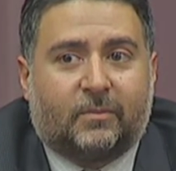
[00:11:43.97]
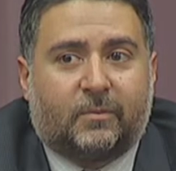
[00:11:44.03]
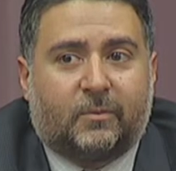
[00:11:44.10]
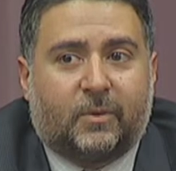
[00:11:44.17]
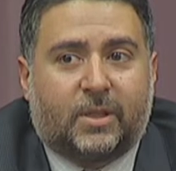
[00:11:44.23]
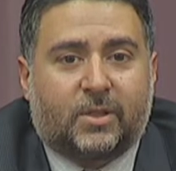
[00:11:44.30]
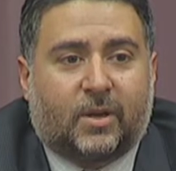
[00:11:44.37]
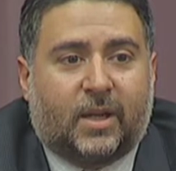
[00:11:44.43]

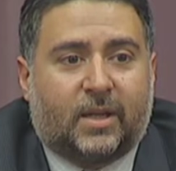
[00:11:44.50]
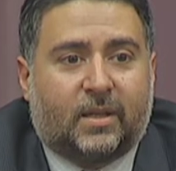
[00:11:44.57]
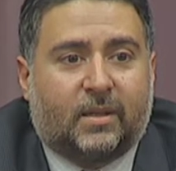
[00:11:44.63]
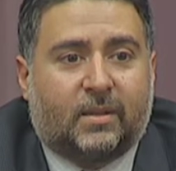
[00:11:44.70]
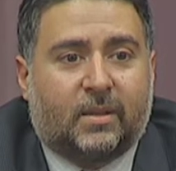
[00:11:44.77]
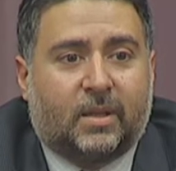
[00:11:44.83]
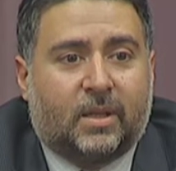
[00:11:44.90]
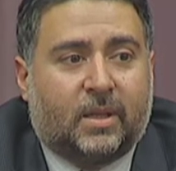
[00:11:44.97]
we try
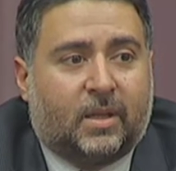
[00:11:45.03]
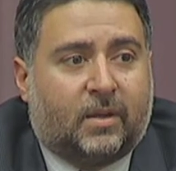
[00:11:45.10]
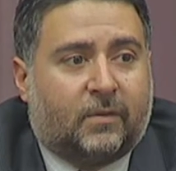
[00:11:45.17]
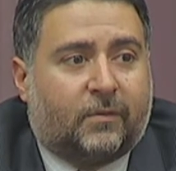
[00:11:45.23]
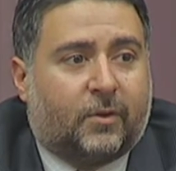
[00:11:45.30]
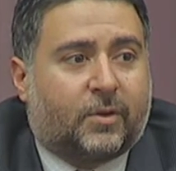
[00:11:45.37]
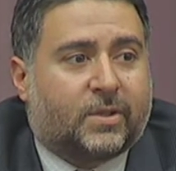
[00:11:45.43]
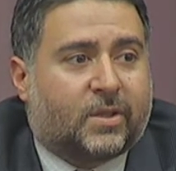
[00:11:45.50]
to
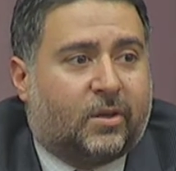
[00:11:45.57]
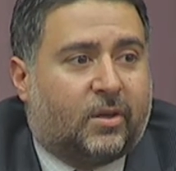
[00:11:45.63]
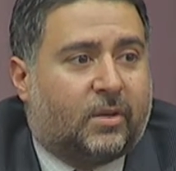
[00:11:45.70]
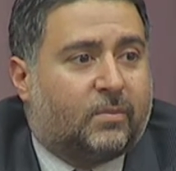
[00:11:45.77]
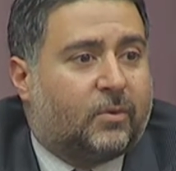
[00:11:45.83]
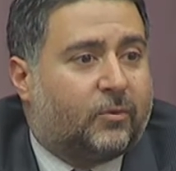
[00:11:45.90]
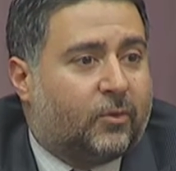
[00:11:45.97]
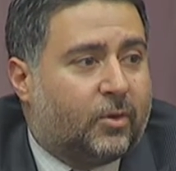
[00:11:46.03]
focus
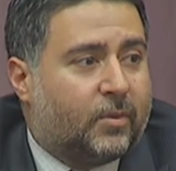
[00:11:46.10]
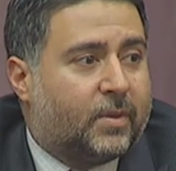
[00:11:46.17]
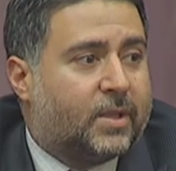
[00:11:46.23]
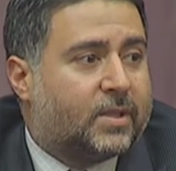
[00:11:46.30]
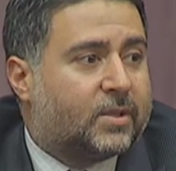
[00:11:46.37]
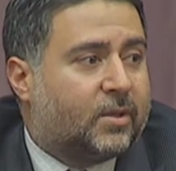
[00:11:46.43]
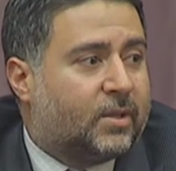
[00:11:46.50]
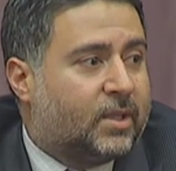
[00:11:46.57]
on
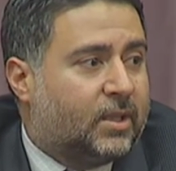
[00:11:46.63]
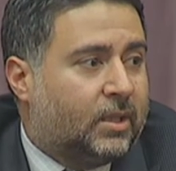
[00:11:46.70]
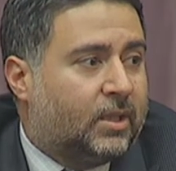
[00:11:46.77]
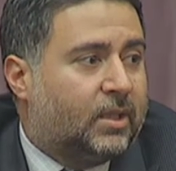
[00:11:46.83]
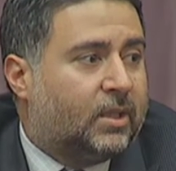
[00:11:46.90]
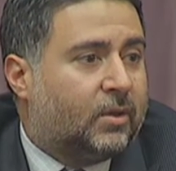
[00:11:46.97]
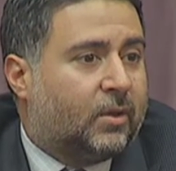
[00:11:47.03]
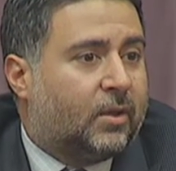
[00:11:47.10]
performance, on
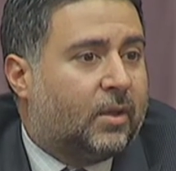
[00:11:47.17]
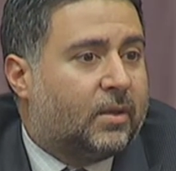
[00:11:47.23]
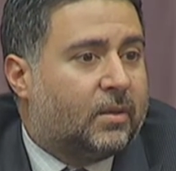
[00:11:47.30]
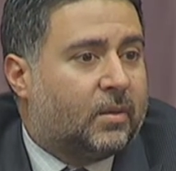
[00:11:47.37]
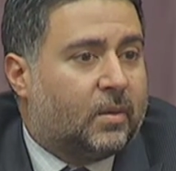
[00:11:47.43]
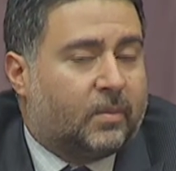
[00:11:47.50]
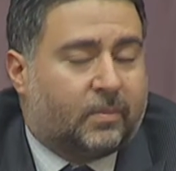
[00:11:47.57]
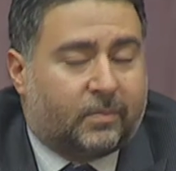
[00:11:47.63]
need, on
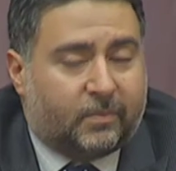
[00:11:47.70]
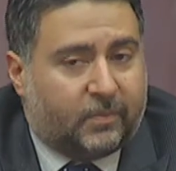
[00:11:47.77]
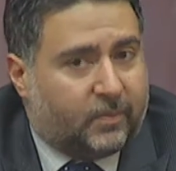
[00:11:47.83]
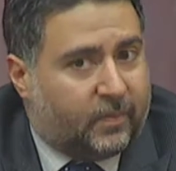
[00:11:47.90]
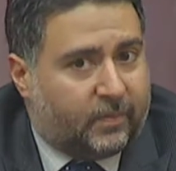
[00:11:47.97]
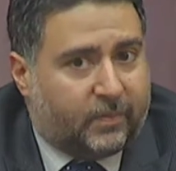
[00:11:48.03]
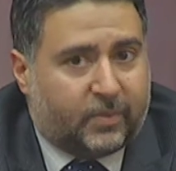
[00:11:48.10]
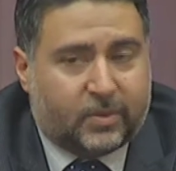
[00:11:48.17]

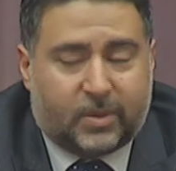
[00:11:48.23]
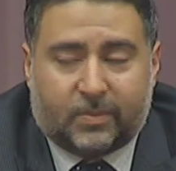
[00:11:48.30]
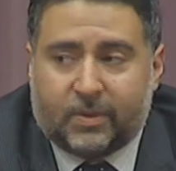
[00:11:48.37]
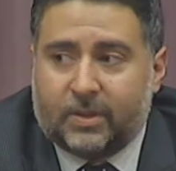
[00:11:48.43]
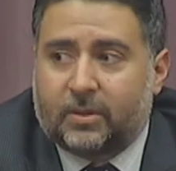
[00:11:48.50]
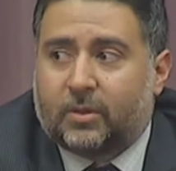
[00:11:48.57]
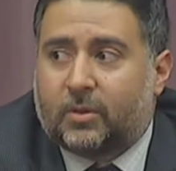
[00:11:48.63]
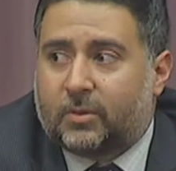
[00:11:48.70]
the
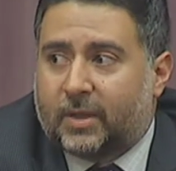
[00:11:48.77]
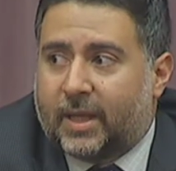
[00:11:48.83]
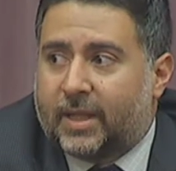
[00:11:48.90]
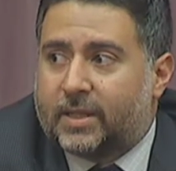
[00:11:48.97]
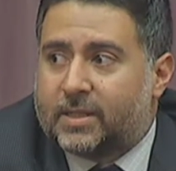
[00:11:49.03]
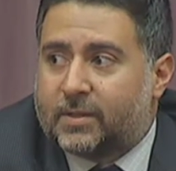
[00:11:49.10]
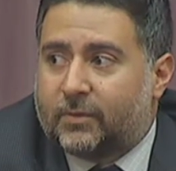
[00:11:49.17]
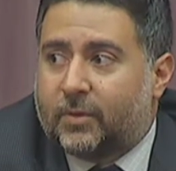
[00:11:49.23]
political
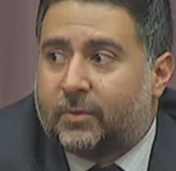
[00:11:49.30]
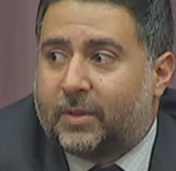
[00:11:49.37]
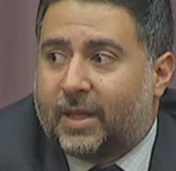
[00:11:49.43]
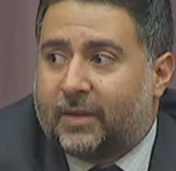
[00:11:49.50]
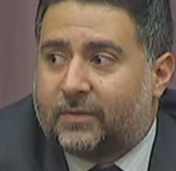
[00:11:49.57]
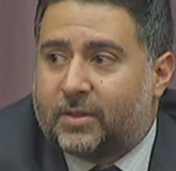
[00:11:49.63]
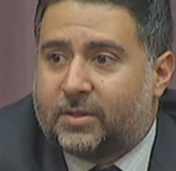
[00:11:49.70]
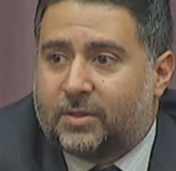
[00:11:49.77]
realities of what we
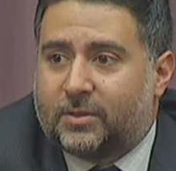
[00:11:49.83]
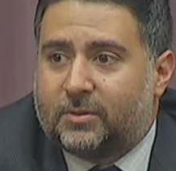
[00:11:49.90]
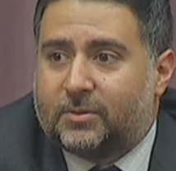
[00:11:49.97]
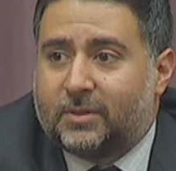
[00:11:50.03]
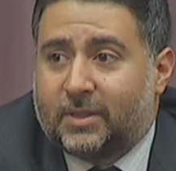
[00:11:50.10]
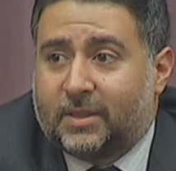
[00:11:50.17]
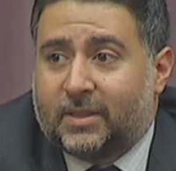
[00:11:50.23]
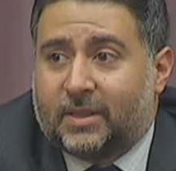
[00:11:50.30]
have to do
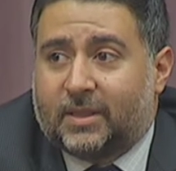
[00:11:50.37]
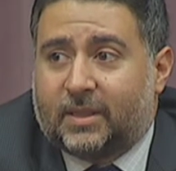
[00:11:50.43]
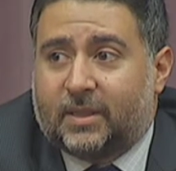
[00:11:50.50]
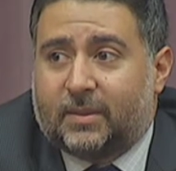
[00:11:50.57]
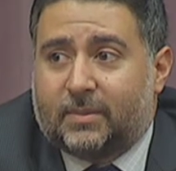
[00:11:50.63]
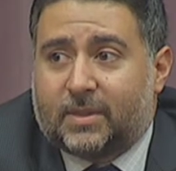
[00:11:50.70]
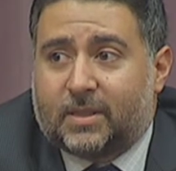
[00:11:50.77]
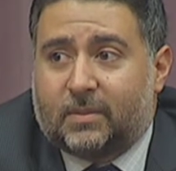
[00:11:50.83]

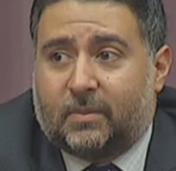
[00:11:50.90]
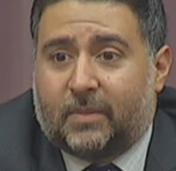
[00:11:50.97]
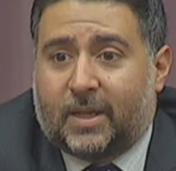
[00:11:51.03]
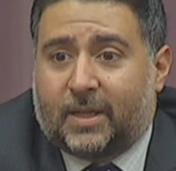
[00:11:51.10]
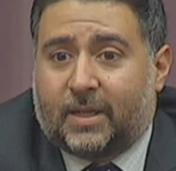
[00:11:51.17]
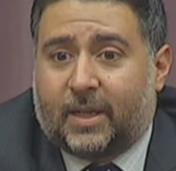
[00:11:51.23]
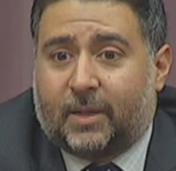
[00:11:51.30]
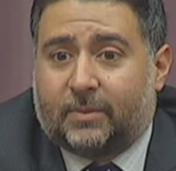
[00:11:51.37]
to
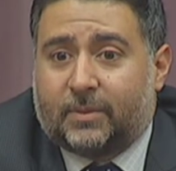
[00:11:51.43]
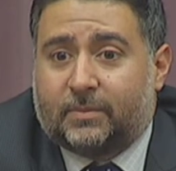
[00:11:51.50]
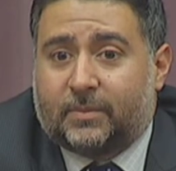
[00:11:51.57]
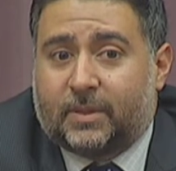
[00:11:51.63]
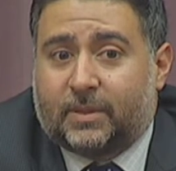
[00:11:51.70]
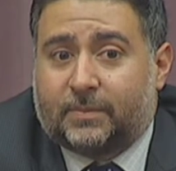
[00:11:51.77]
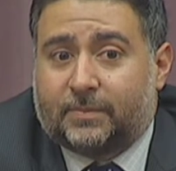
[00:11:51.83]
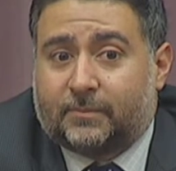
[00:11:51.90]
make it happen,
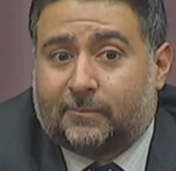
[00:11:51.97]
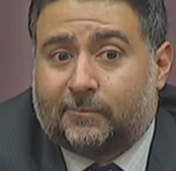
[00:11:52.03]
but